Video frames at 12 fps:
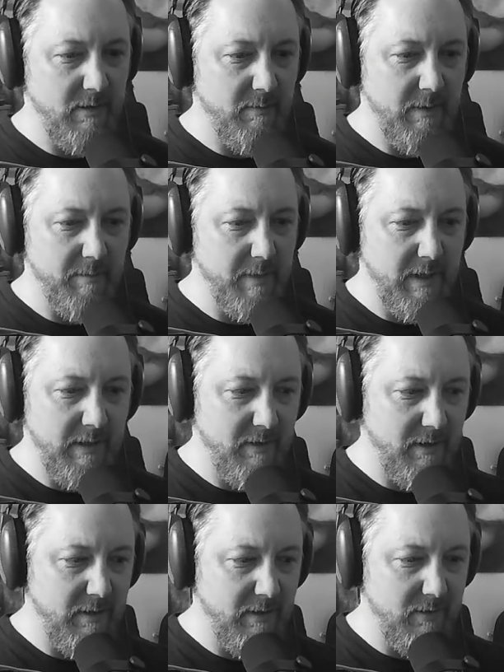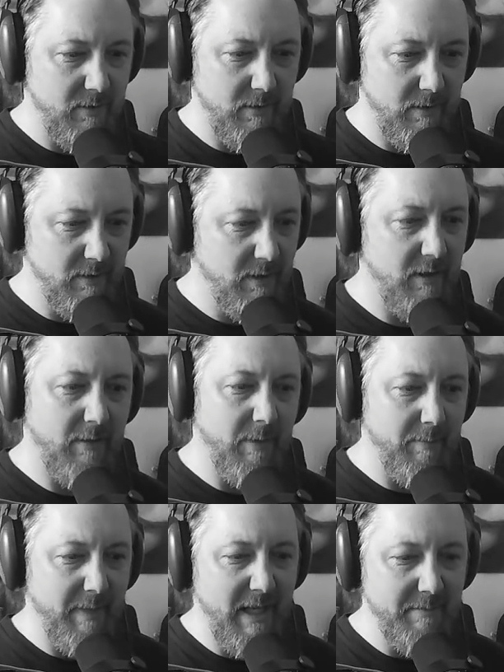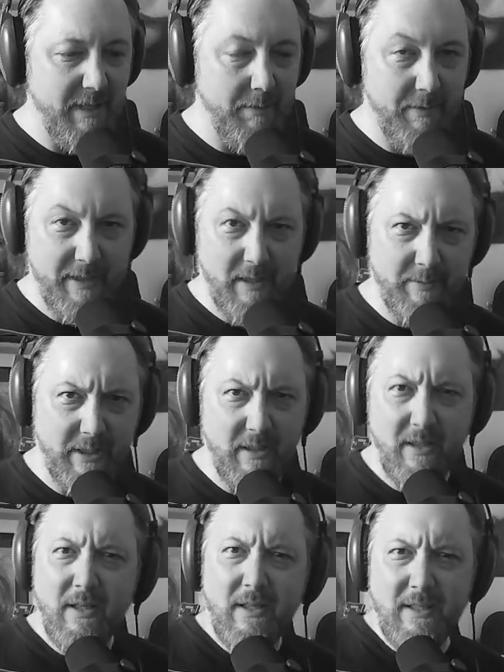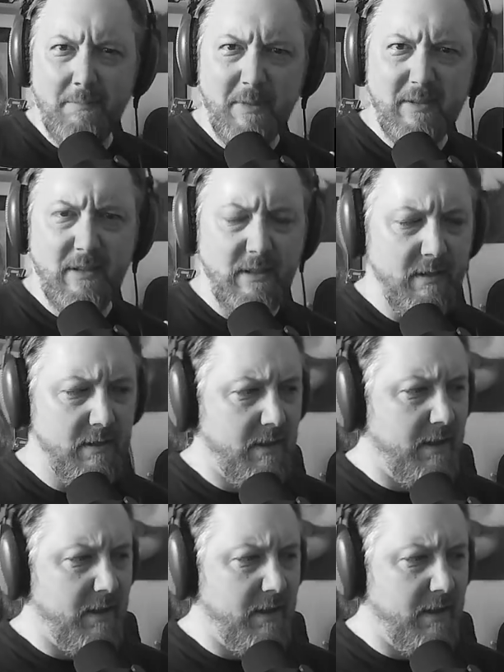my buddies on Discord are talking about BAND-MAID without me, and I'm missing it.